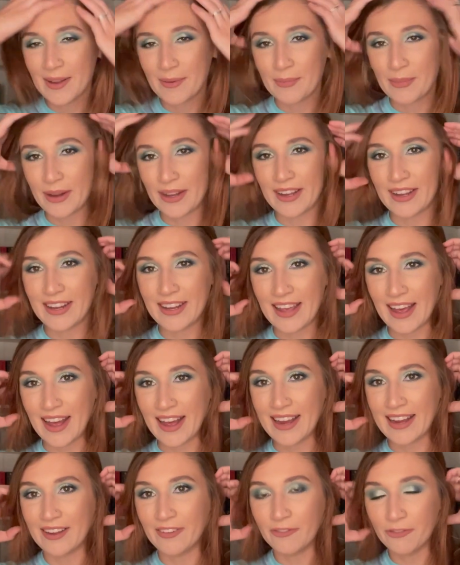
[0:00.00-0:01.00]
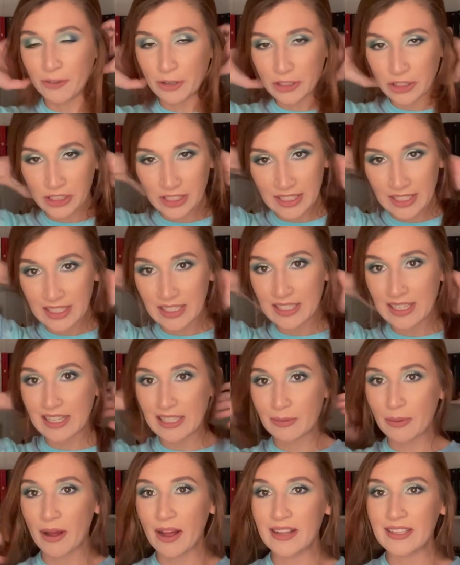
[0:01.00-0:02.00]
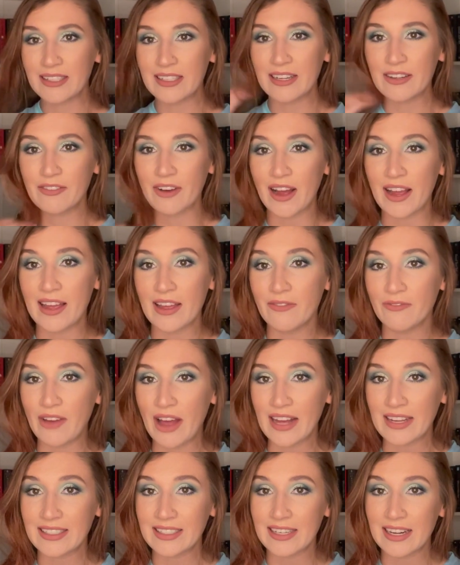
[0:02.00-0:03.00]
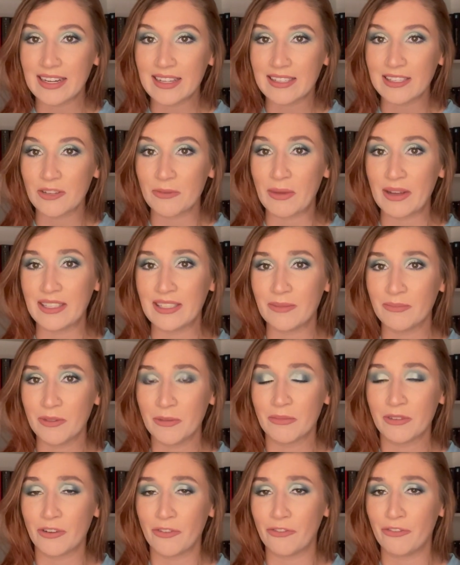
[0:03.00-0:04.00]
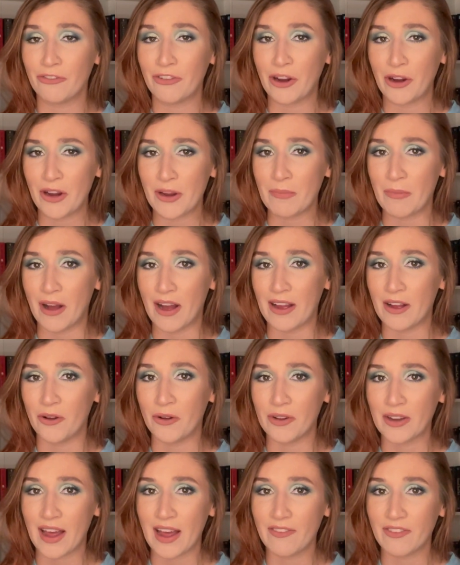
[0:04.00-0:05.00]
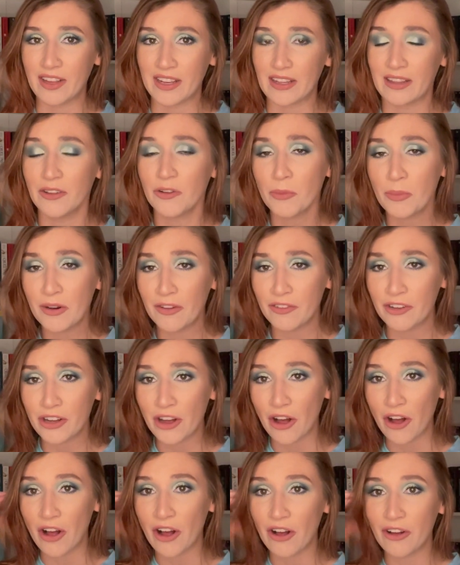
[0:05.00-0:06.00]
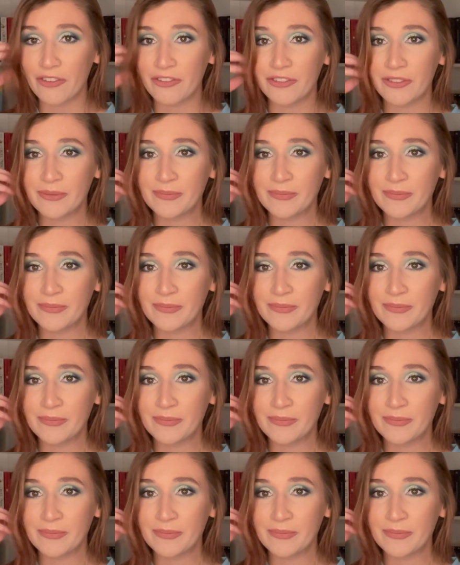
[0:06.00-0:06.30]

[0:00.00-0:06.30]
But yeah, I unfortunately did test positive. I am vaccinated, so my symptoms are very mild. I have like a little bit of a cough.